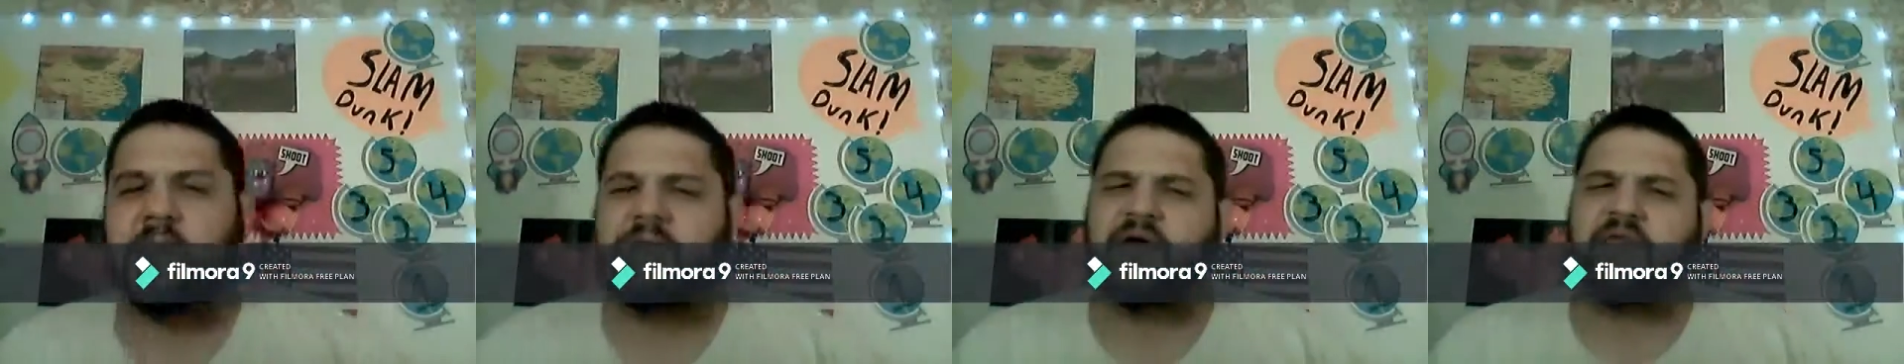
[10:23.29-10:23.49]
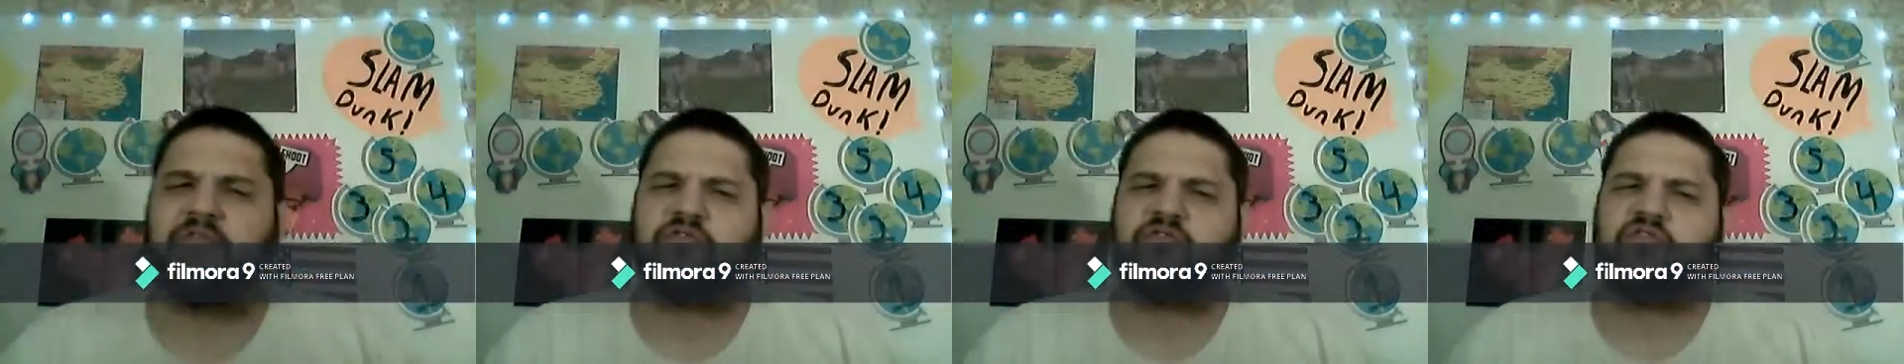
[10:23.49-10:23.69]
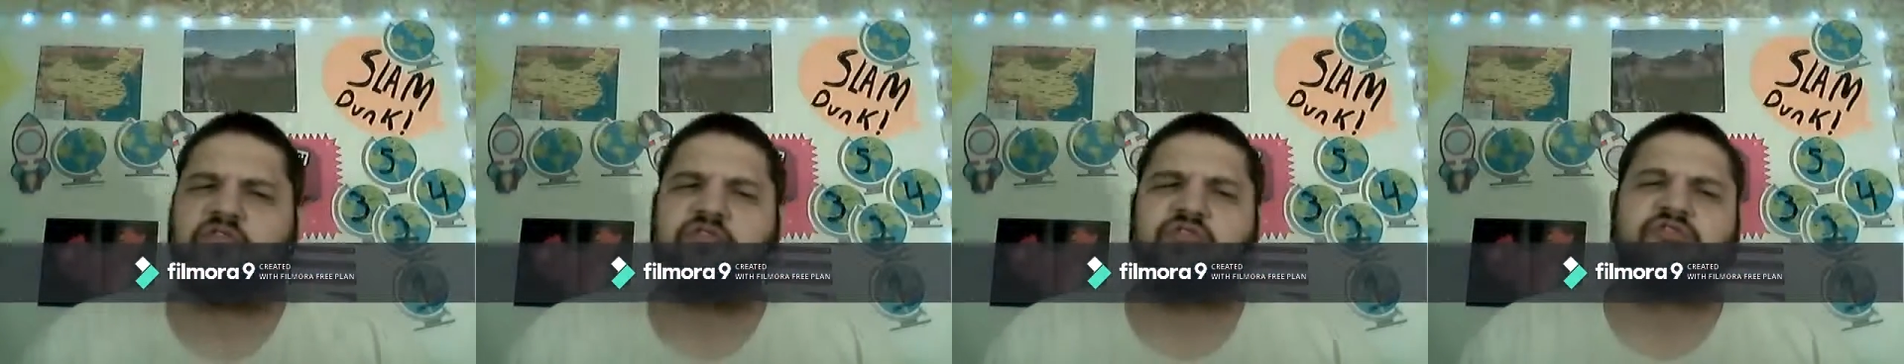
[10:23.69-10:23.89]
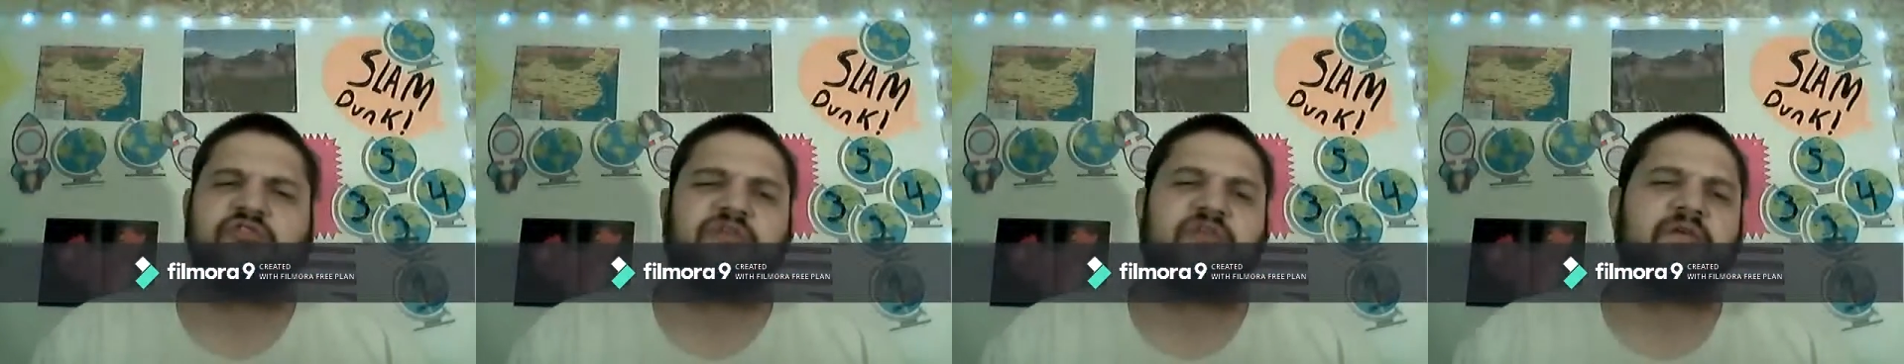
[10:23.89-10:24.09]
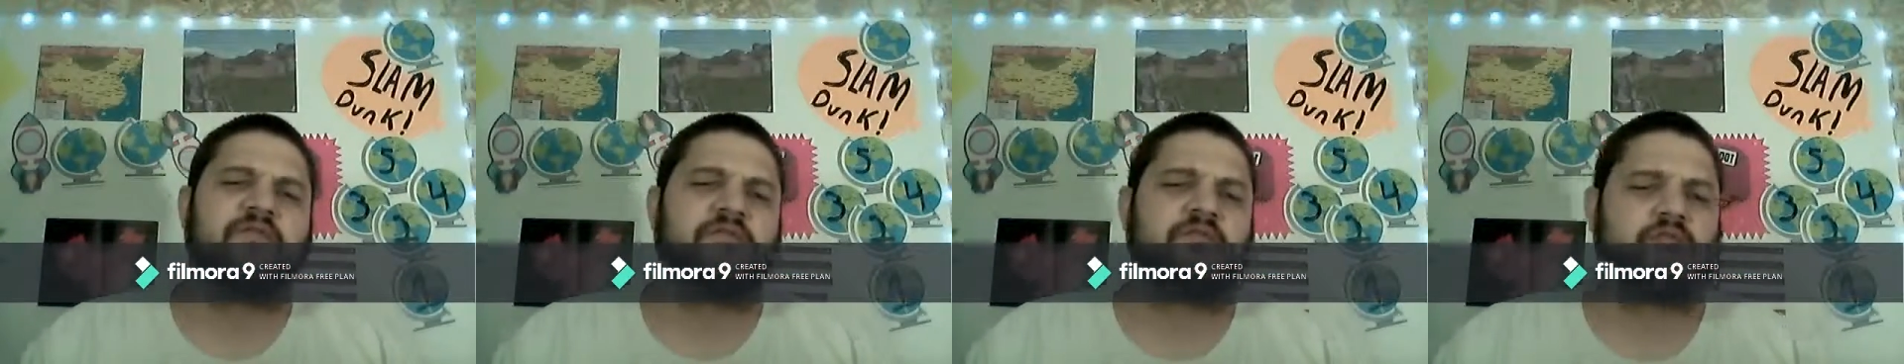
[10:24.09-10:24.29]
to level 2s or
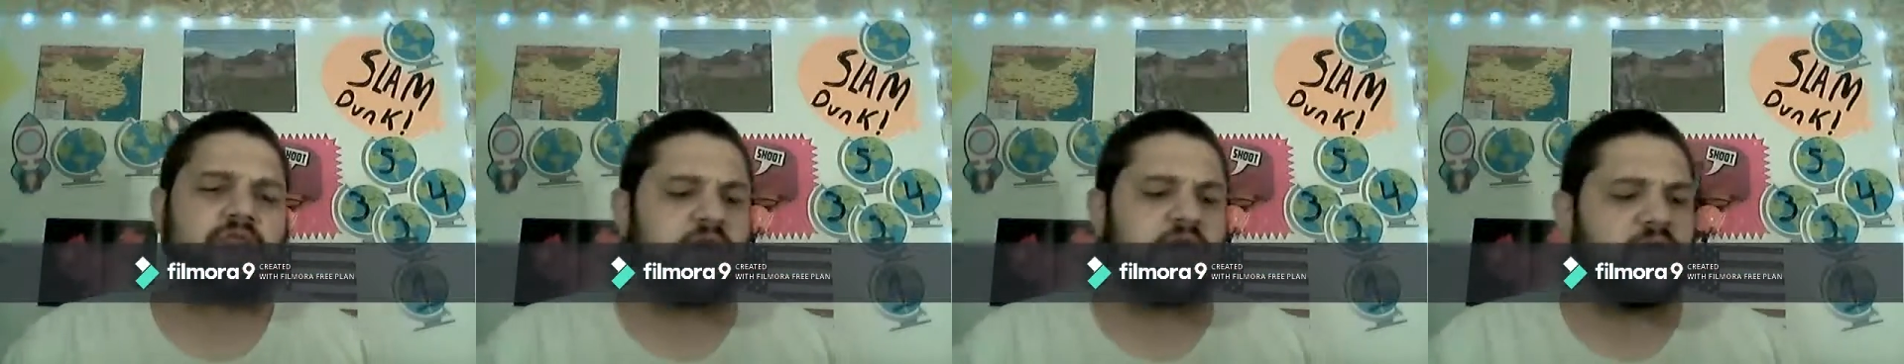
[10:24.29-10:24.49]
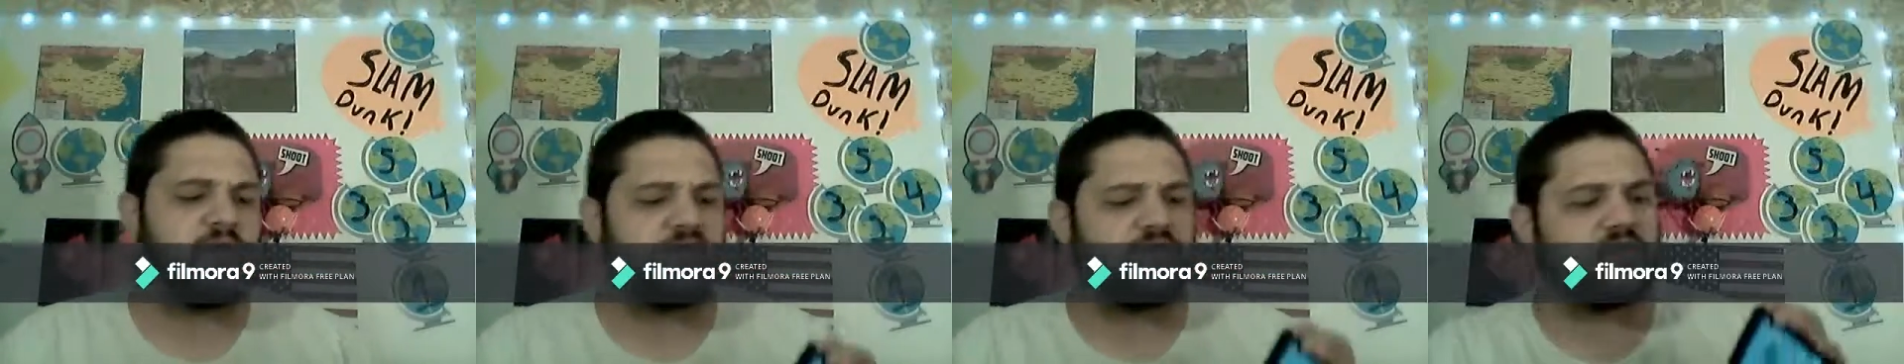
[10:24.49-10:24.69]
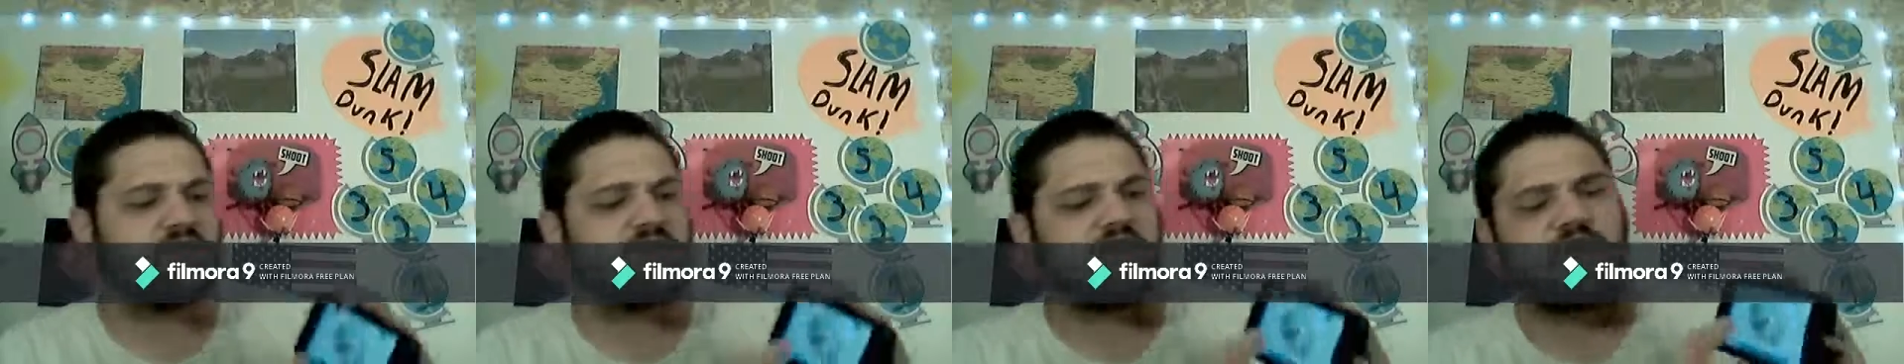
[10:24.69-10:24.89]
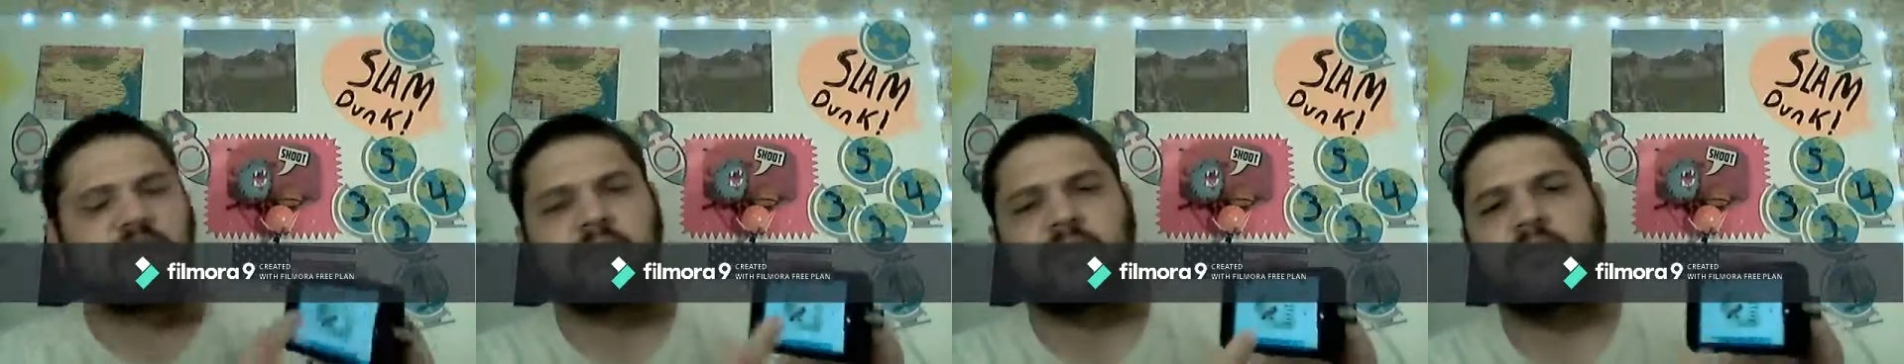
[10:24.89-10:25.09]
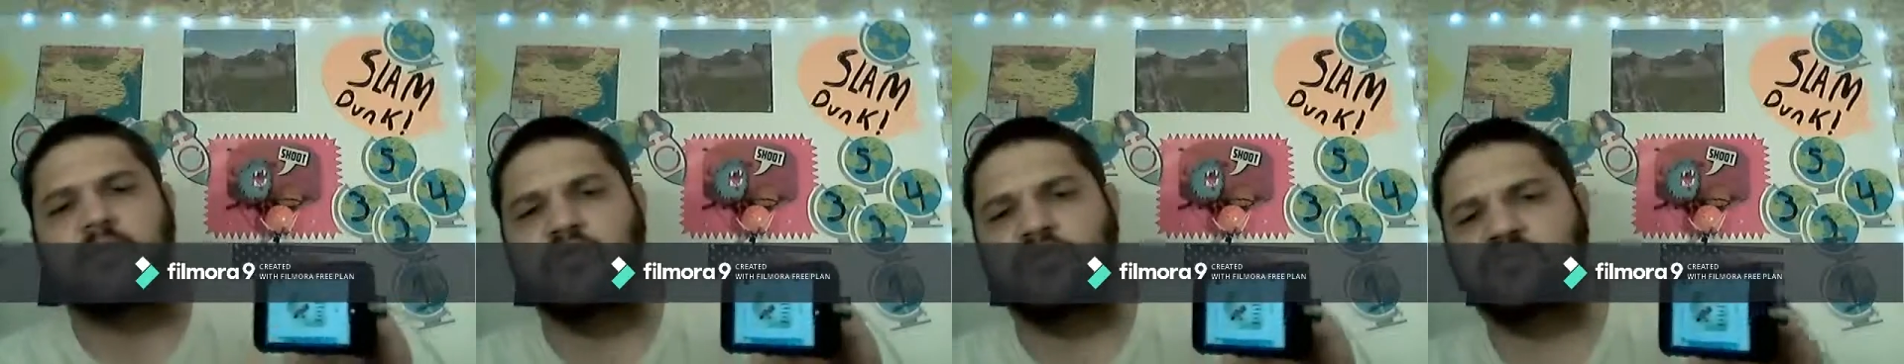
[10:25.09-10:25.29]
level 3s, it's going to
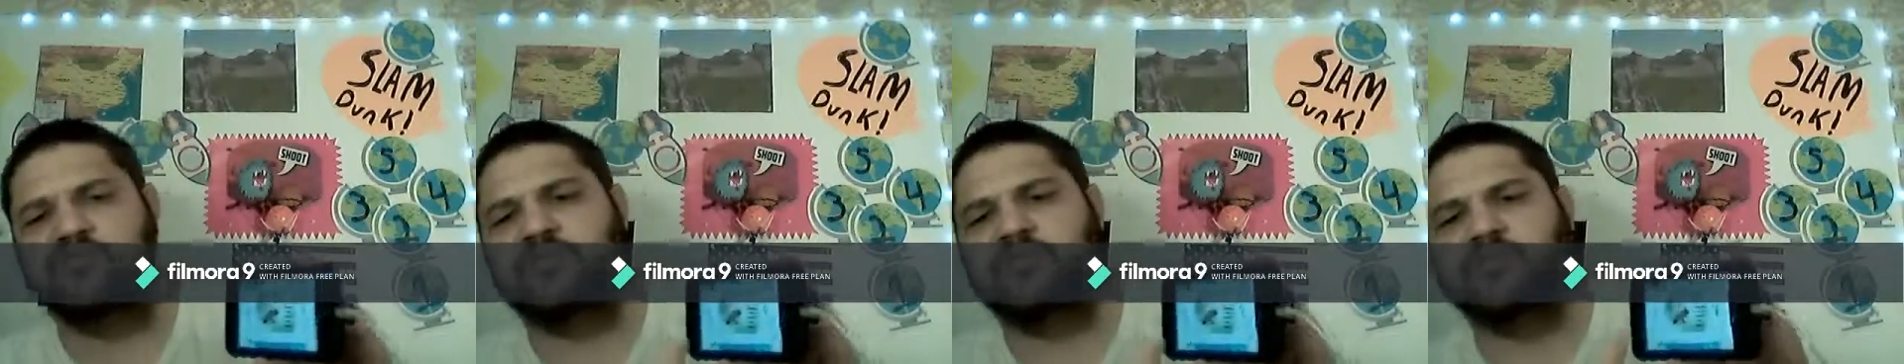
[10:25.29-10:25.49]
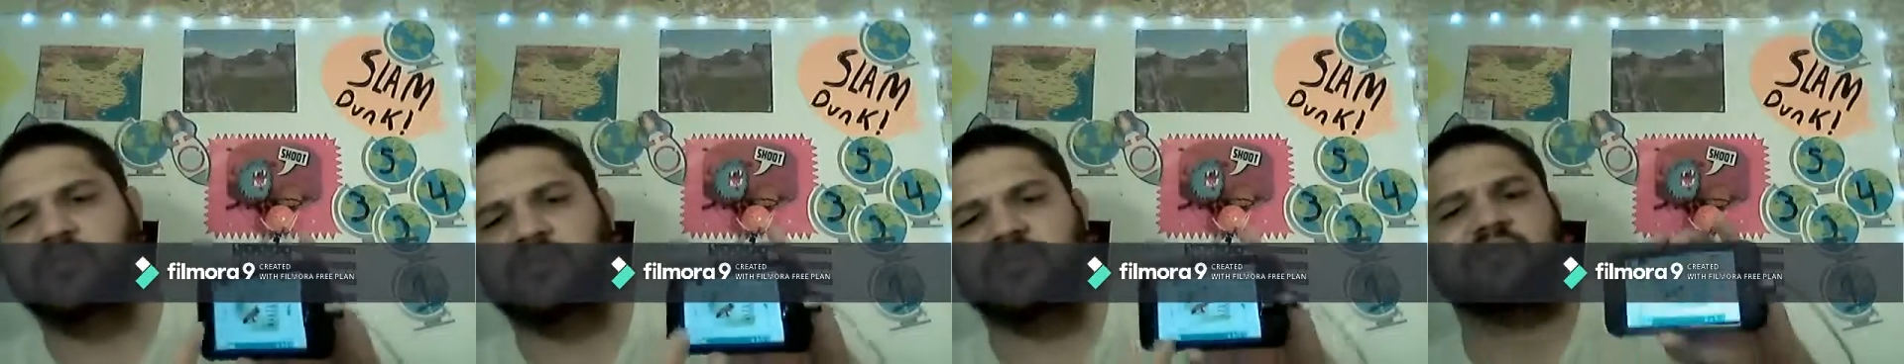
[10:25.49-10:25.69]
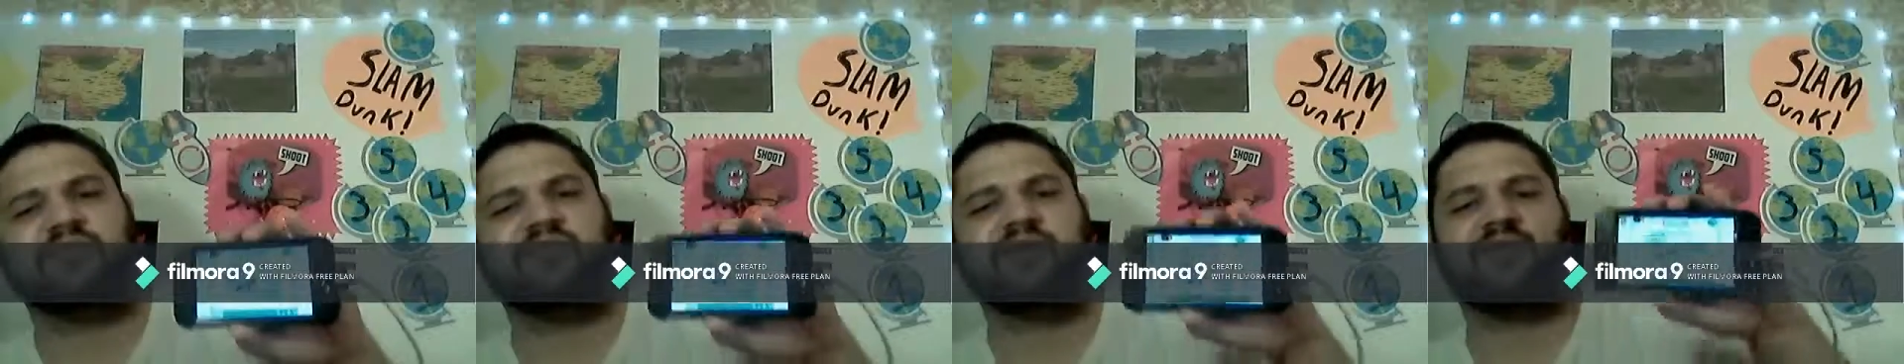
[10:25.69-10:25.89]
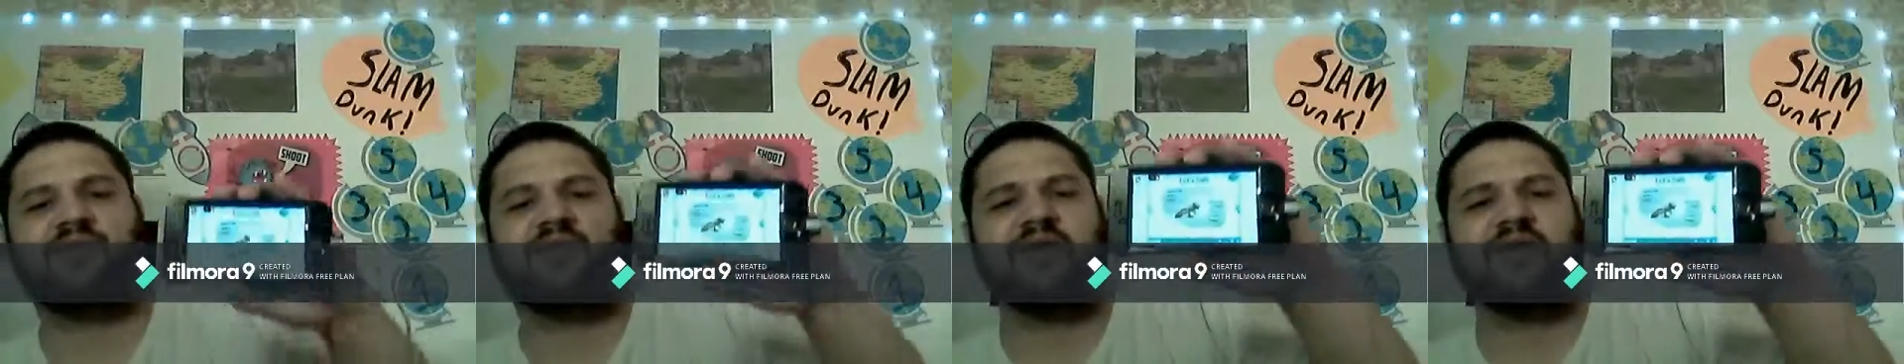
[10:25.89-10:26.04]
be more simplistic.